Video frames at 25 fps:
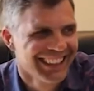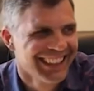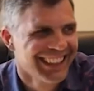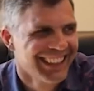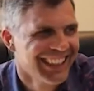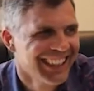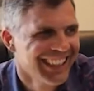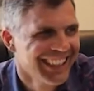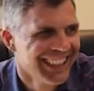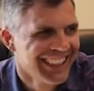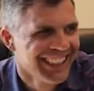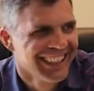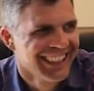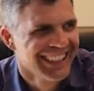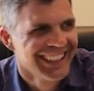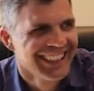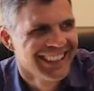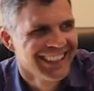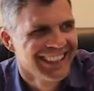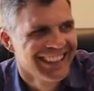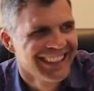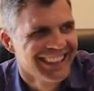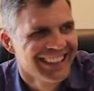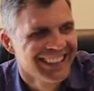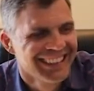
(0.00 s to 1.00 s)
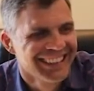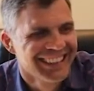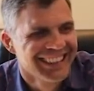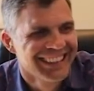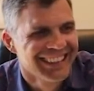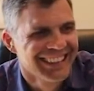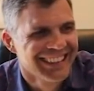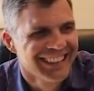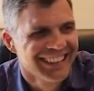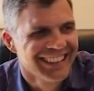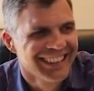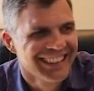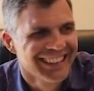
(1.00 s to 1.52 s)

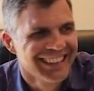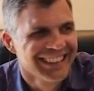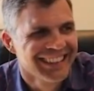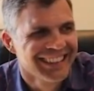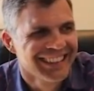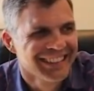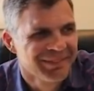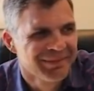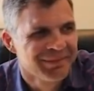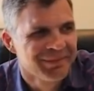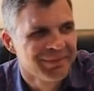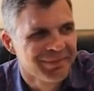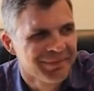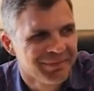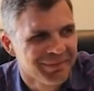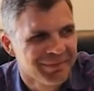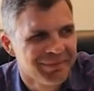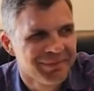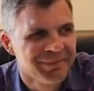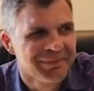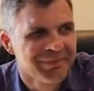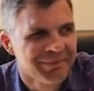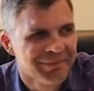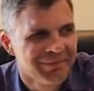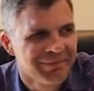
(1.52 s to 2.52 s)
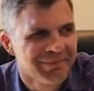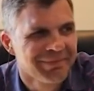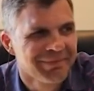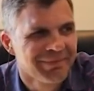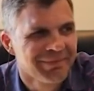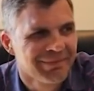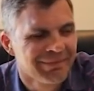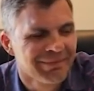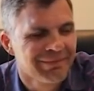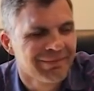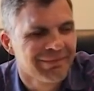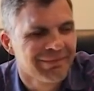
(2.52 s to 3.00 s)
(silent)